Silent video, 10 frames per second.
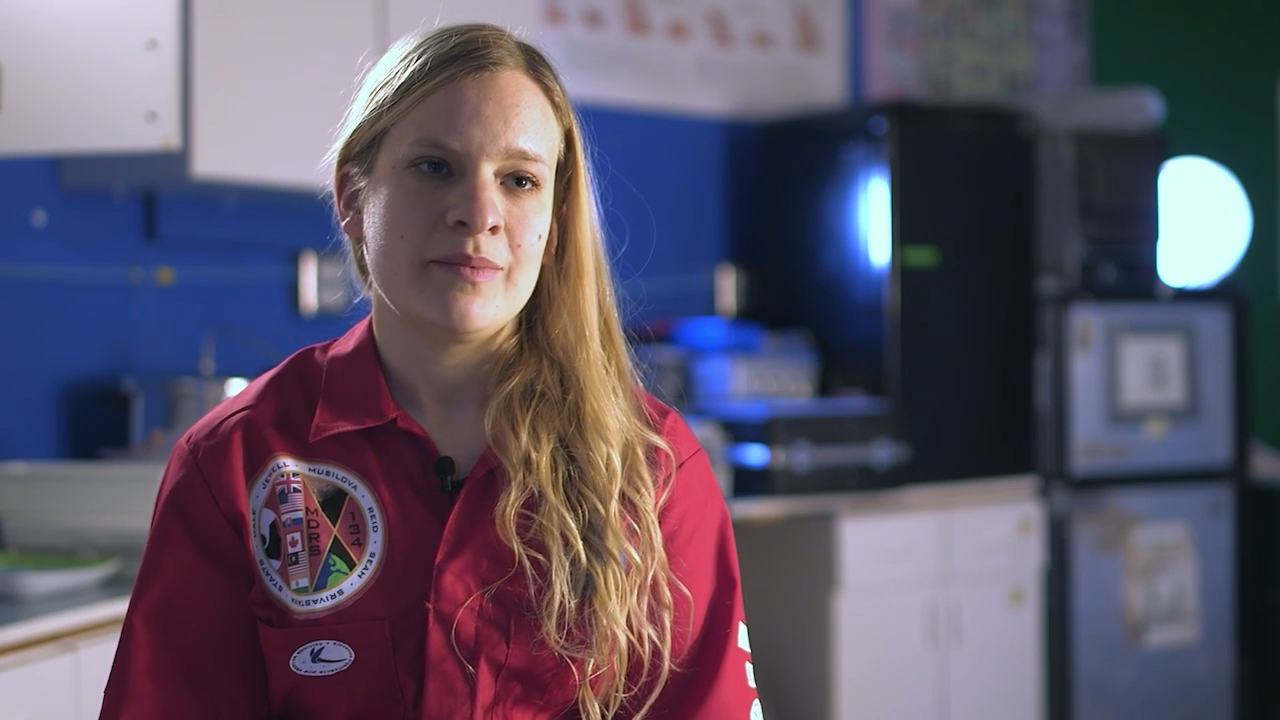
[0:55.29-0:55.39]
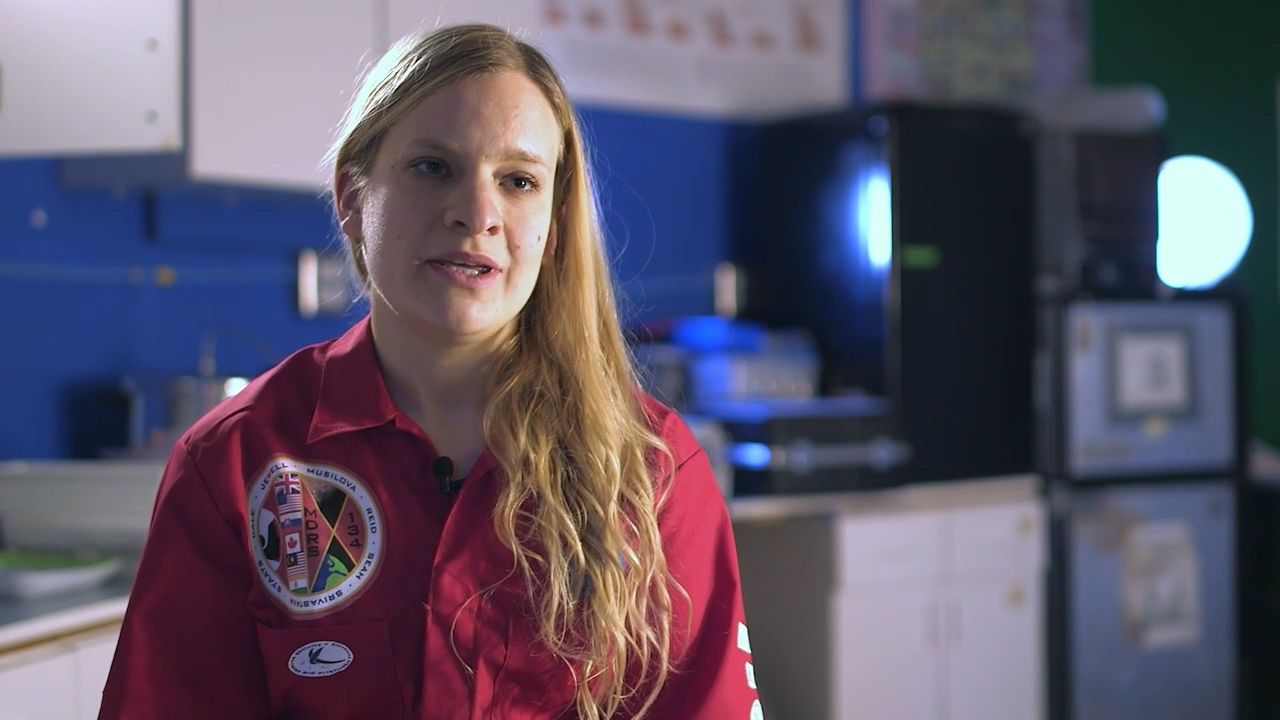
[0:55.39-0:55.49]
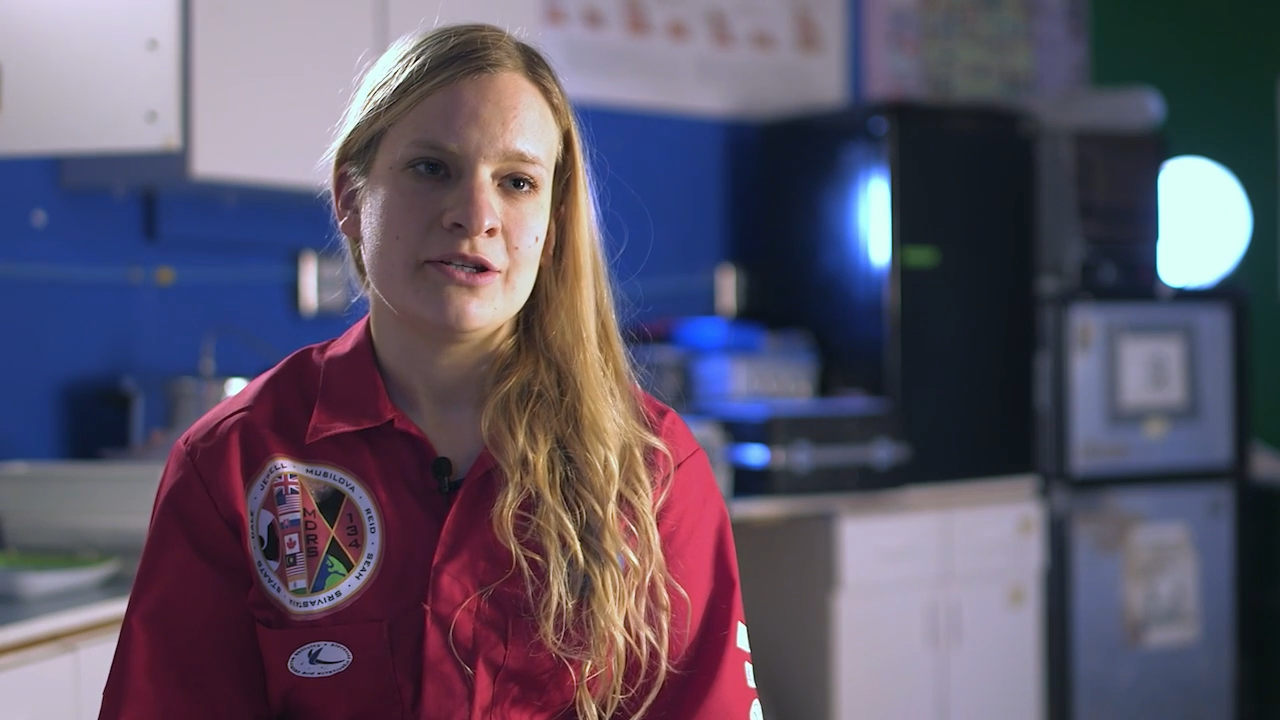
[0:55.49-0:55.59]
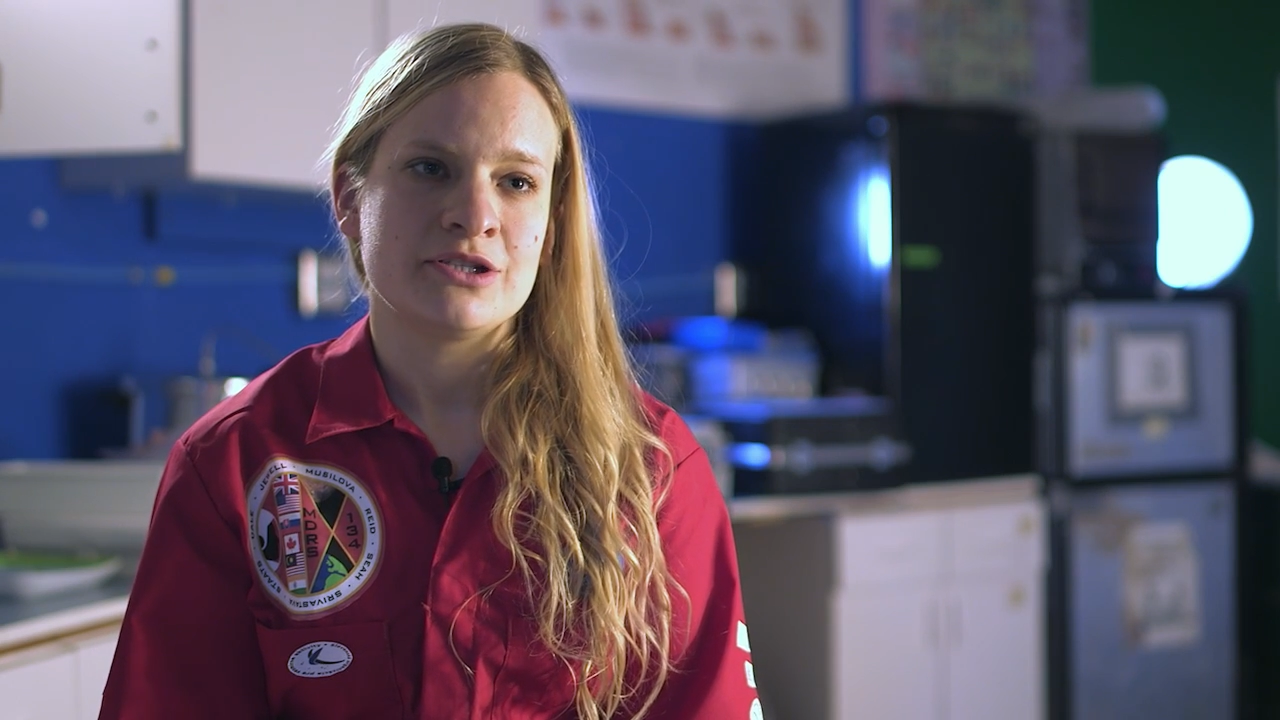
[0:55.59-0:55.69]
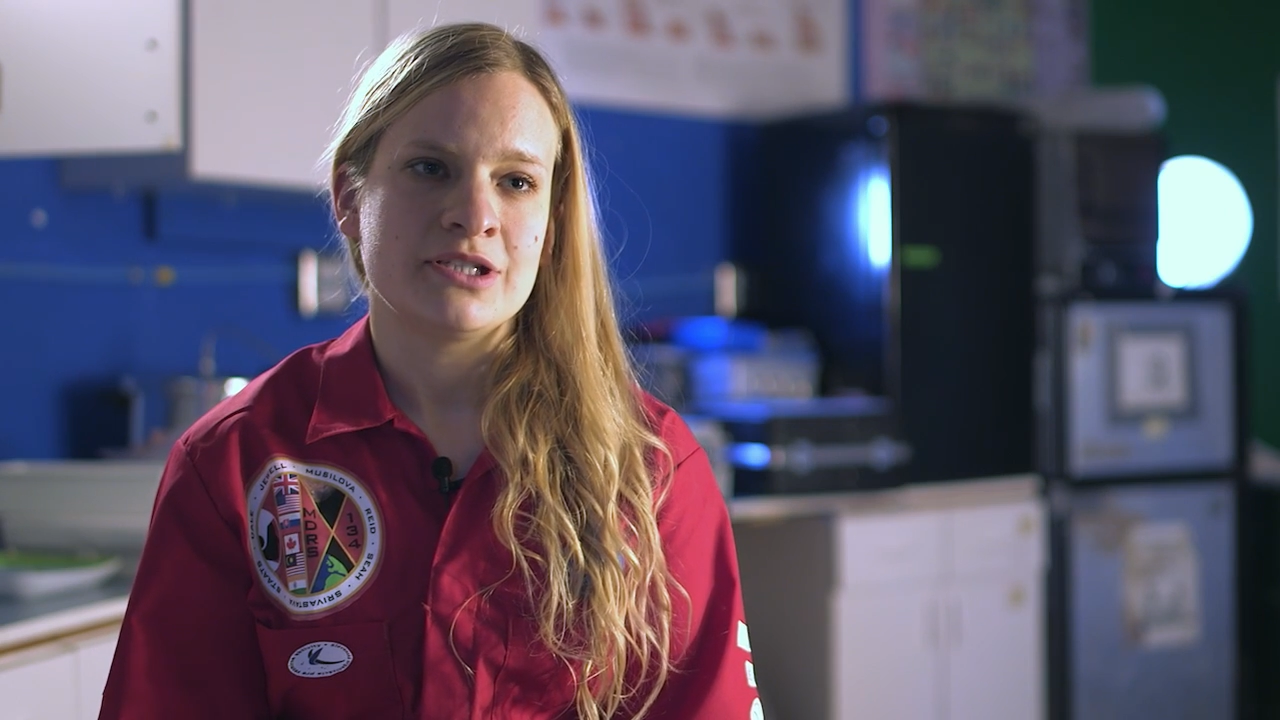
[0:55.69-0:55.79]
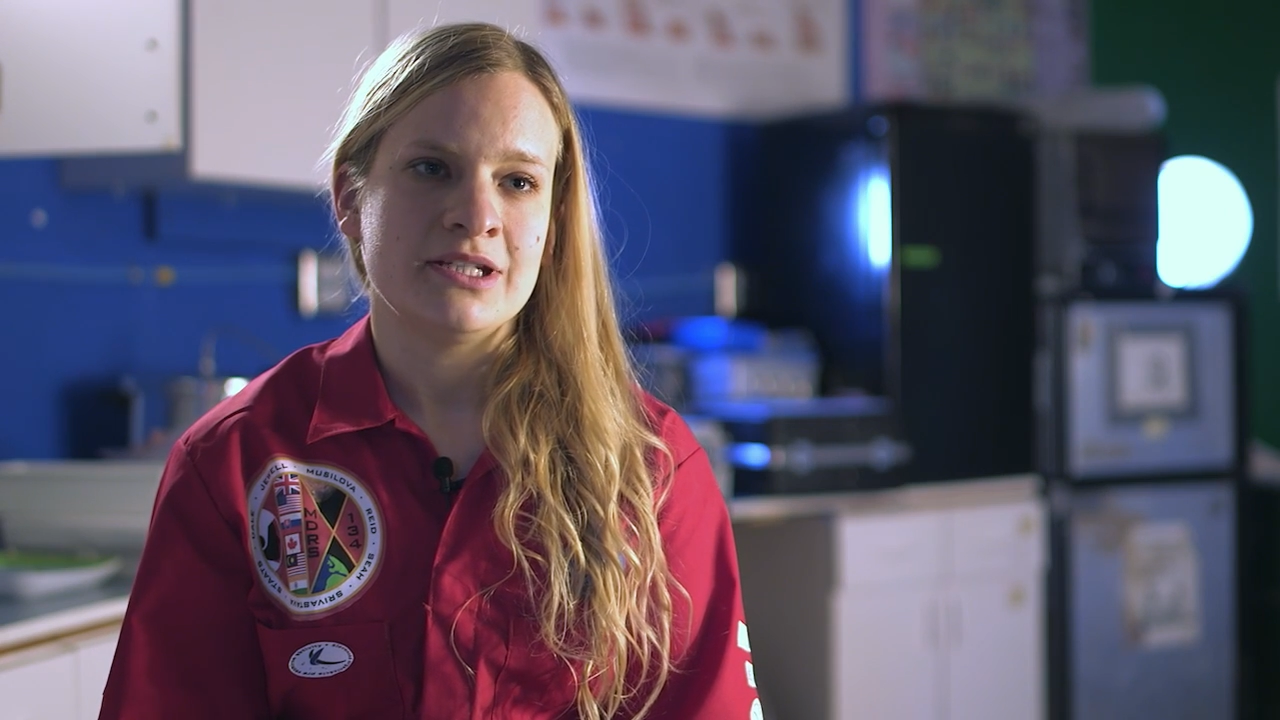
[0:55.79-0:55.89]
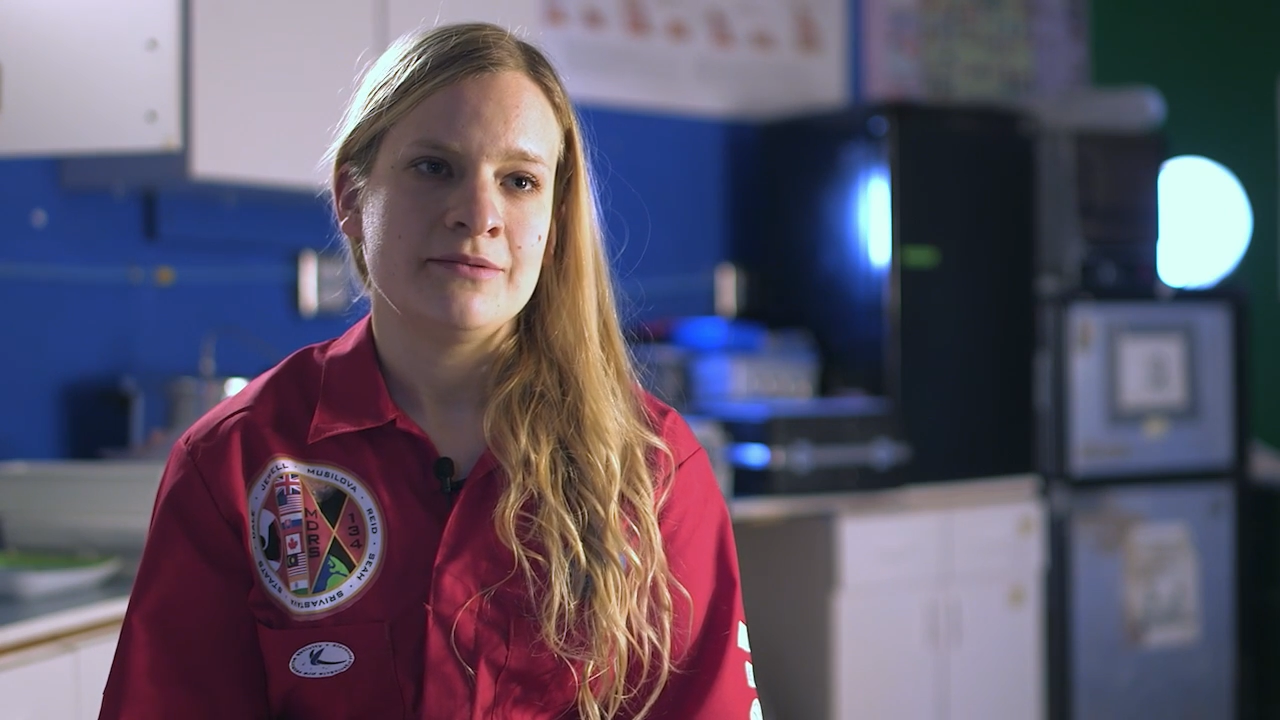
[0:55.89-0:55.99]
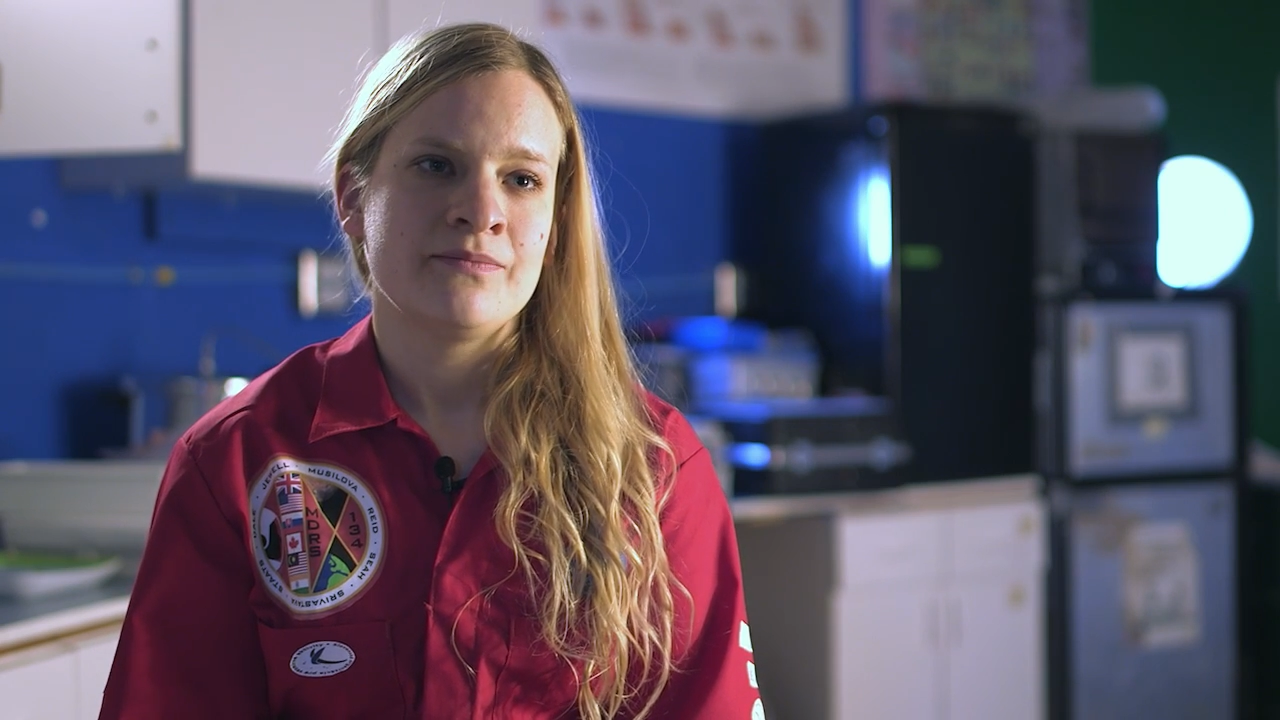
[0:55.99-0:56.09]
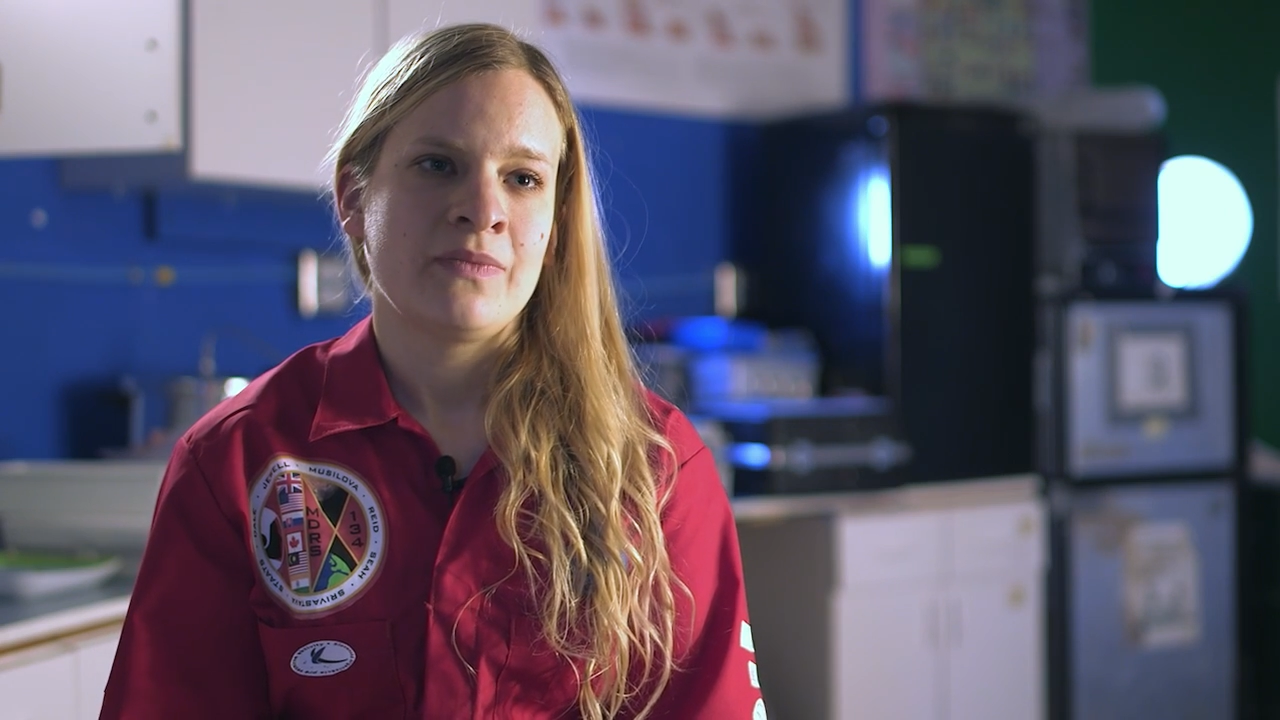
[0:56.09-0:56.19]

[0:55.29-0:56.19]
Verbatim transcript: PhD